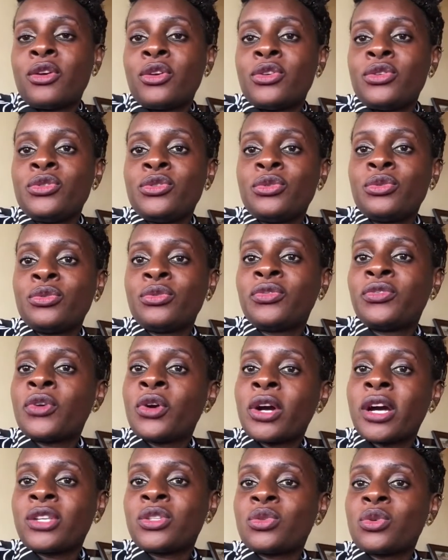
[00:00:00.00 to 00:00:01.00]
you
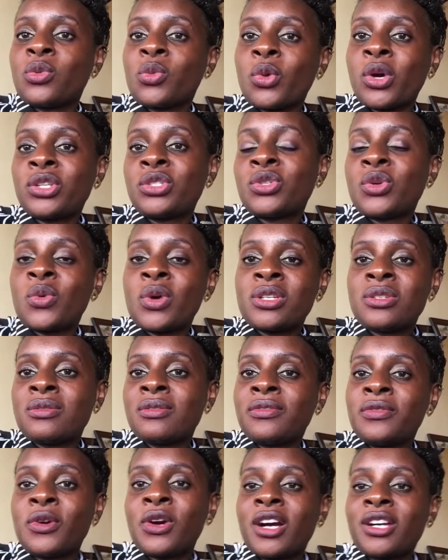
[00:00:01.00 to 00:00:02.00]
focus on what you want to
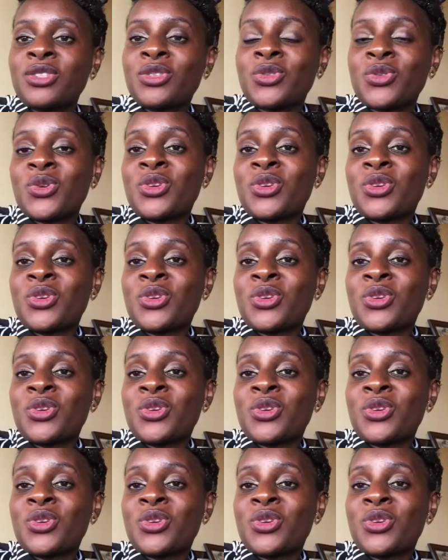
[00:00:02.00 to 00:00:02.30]
focus